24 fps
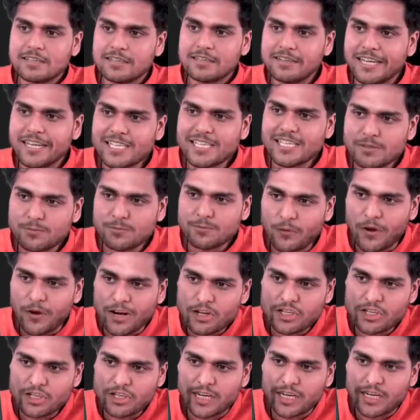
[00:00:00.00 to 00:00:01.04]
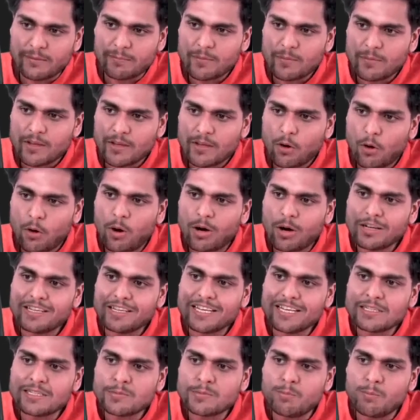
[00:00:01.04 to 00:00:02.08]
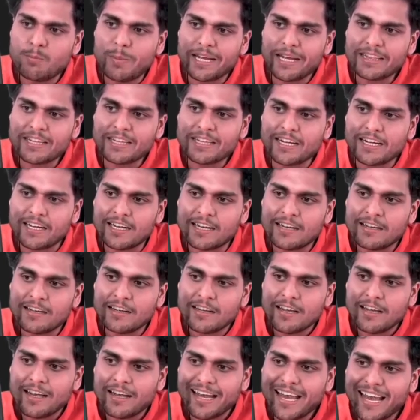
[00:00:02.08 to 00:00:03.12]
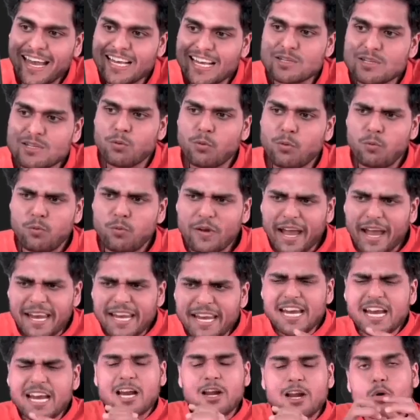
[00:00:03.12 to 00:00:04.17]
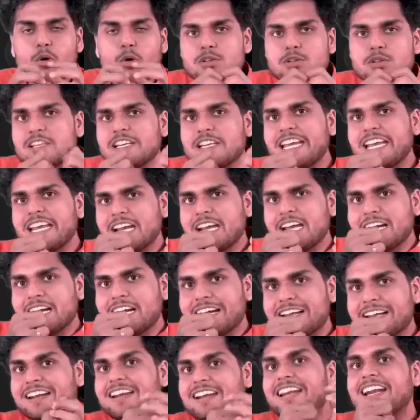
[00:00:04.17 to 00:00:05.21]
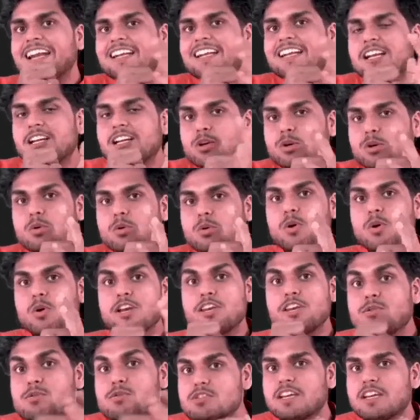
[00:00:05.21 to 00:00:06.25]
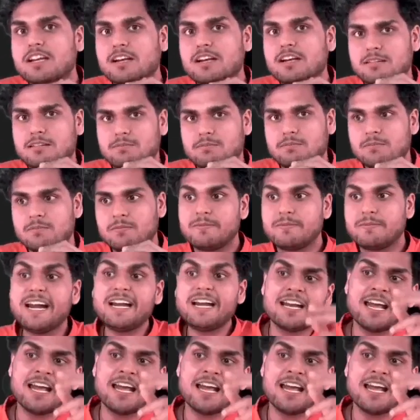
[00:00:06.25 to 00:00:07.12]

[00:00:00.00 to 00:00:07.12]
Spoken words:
function or this method is very closely related to user, right?